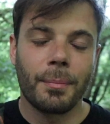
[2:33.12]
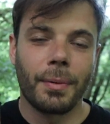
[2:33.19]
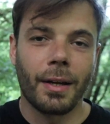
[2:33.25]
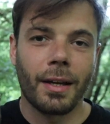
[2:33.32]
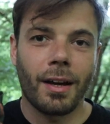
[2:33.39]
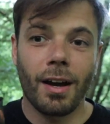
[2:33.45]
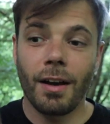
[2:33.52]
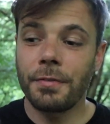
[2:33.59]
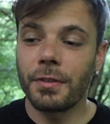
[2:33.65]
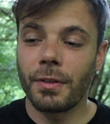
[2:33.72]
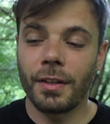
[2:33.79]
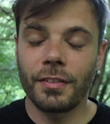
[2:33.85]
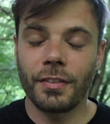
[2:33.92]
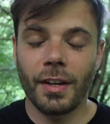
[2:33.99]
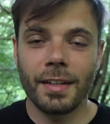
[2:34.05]
but after
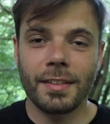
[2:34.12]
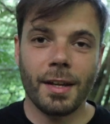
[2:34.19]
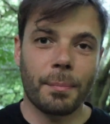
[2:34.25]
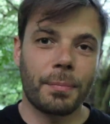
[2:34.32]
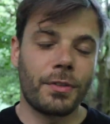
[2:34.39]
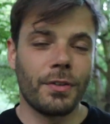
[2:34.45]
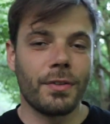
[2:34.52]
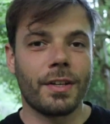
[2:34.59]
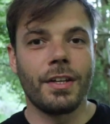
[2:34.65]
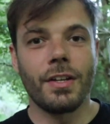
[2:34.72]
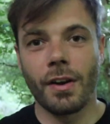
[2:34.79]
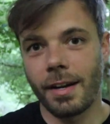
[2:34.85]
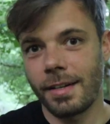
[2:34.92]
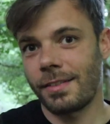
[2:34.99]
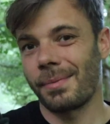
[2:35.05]
I sized up to the
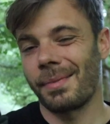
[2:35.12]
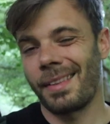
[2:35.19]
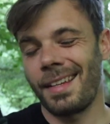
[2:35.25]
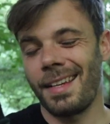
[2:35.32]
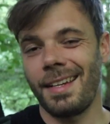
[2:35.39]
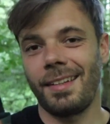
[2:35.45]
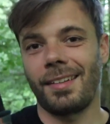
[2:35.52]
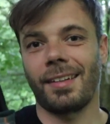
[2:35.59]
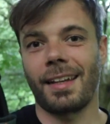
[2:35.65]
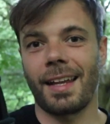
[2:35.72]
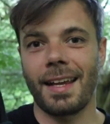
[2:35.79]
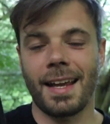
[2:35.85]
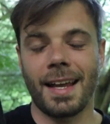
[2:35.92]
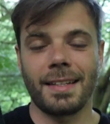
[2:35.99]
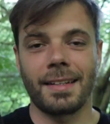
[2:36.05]
9s with these,
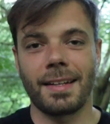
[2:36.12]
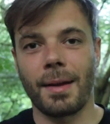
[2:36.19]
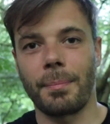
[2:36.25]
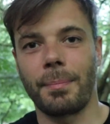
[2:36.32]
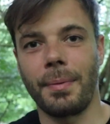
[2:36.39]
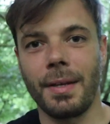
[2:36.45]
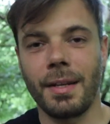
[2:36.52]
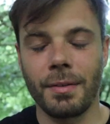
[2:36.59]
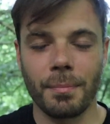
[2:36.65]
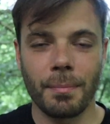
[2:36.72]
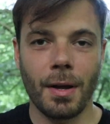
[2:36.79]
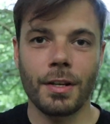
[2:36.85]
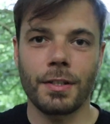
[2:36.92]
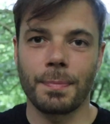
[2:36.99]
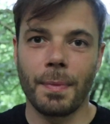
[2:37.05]
they ended up being
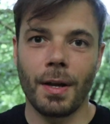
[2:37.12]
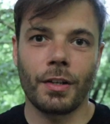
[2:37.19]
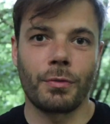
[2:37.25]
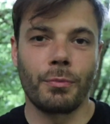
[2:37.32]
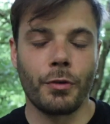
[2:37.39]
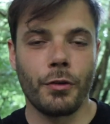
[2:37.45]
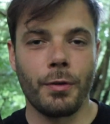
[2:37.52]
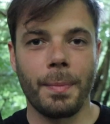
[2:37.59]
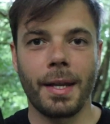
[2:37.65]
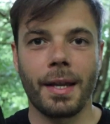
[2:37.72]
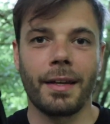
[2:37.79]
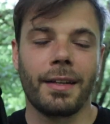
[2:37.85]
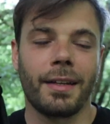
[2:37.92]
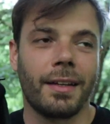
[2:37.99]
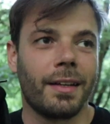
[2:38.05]
much, much
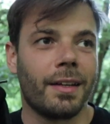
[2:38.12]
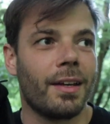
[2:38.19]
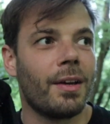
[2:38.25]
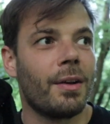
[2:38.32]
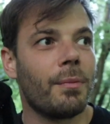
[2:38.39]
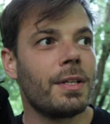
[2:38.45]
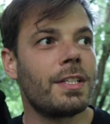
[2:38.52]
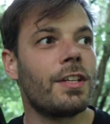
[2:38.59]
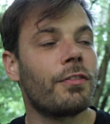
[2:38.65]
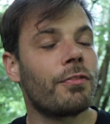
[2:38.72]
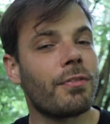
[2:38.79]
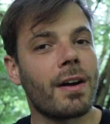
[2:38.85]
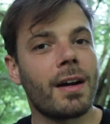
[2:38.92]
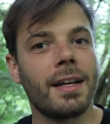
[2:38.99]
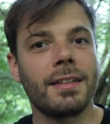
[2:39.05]
roomier, which is
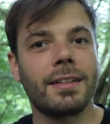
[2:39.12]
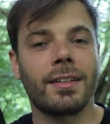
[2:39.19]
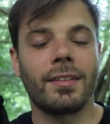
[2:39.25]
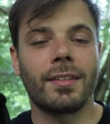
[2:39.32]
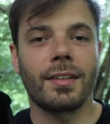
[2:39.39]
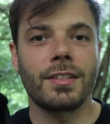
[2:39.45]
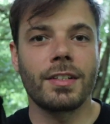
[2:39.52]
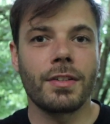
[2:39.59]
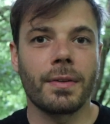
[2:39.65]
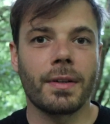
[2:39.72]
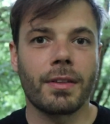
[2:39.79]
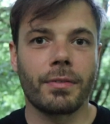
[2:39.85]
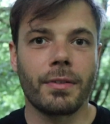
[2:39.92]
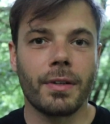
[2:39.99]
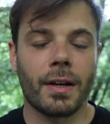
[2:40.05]
fine because as you're doing
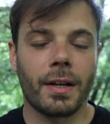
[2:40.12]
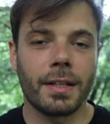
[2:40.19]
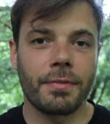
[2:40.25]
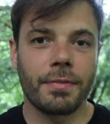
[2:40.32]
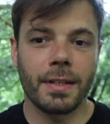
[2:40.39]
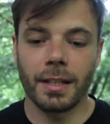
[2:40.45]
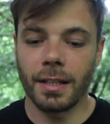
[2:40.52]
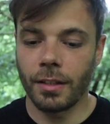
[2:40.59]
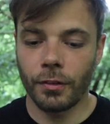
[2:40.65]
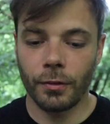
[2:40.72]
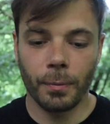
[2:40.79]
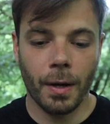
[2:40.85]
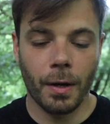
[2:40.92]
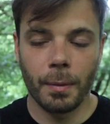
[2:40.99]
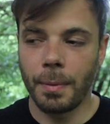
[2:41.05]
a through hike, your feet are going to
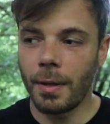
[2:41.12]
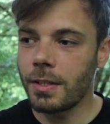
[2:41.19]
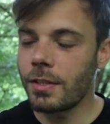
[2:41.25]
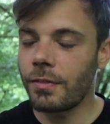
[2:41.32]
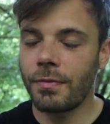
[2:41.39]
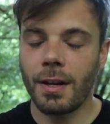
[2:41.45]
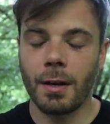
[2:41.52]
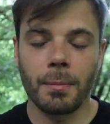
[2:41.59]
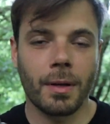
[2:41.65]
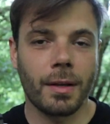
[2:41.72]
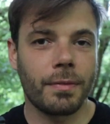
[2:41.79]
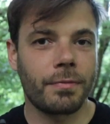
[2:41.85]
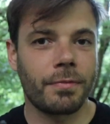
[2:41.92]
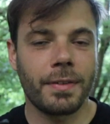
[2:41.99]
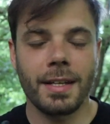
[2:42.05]
swell. But I just found
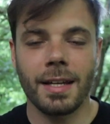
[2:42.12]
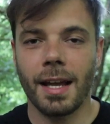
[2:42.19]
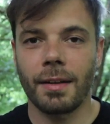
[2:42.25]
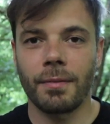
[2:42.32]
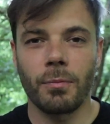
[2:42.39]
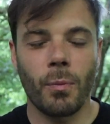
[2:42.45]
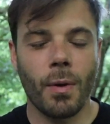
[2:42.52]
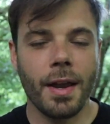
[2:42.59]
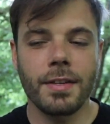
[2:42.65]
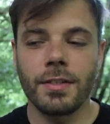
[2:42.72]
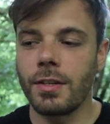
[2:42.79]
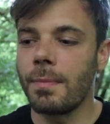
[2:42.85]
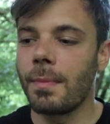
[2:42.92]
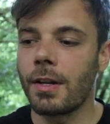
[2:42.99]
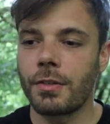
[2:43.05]
my feet had way
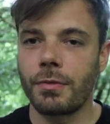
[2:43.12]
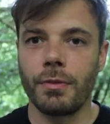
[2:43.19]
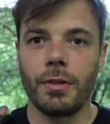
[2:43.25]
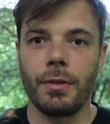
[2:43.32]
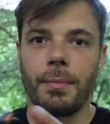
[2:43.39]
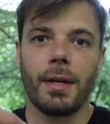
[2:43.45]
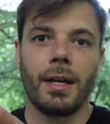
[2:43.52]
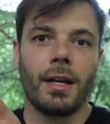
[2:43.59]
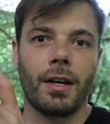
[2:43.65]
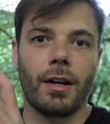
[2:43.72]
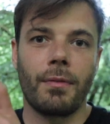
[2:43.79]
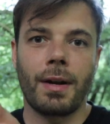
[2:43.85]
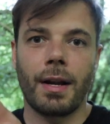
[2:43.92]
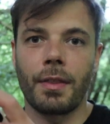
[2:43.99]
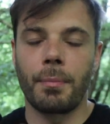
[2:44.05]
too much room
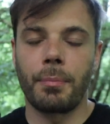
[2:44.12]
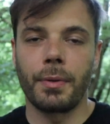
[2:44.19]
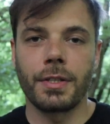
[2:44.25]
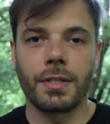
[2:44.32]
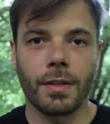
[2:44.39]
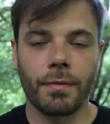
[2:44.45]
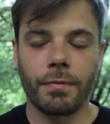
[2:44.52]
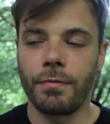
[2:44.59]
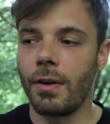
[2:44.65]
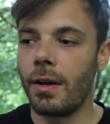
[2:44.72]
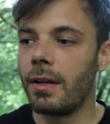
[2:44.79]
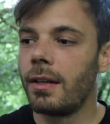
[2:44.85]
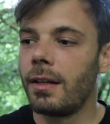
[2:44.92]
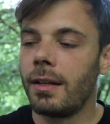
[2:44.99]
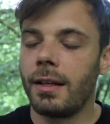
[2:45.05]
around the bridge of the
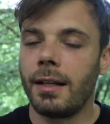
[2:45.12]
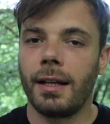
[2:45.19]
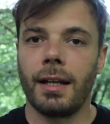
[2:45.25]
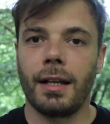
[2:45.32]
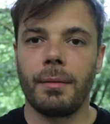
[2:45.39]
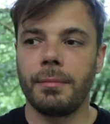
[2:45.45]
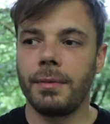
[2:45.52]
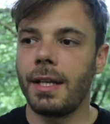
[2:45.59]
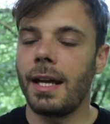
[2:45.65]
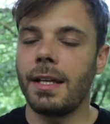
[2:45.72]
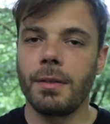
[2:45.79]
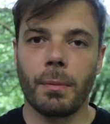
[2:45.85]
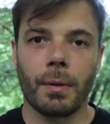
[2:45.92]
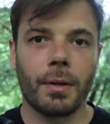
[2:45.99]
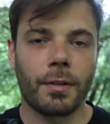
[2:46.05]
foot. Yeah,
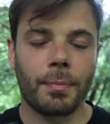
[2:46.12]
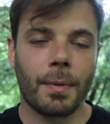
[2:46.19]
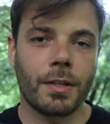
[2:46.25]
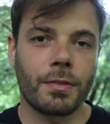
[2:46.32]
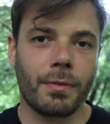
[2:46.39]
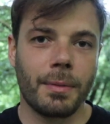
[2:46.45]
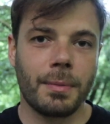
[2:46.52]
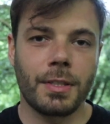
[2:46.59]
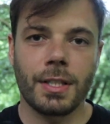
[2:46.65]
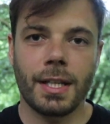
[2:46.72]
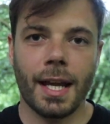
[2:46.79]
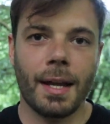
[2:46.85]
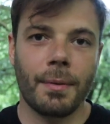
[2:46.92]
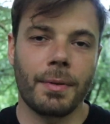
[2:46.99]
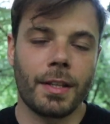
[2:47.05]
you want as much room as you
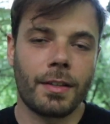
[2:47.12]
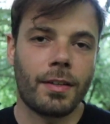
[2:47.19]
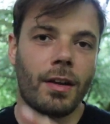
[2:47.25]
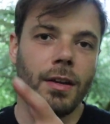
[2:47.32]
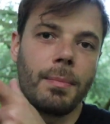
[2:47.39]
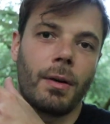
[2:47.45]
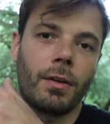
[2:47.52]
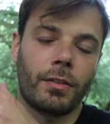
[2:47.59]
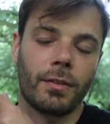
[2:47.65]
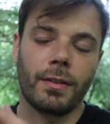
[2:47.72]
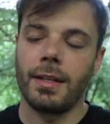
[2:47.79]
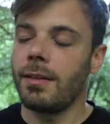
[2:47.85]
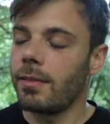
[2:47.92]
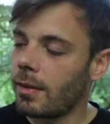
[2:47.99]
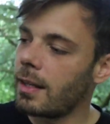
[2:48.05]
can with the toe box
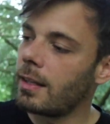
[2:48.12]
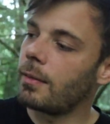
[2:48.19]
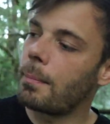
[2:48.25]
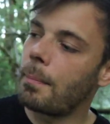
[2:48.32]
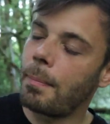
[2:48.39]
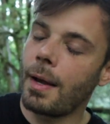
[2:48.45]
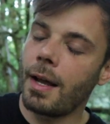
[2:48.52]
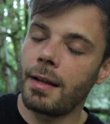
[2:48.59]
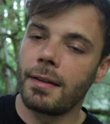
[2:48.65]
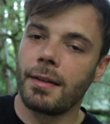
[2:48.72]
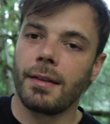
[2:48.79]
on these things, but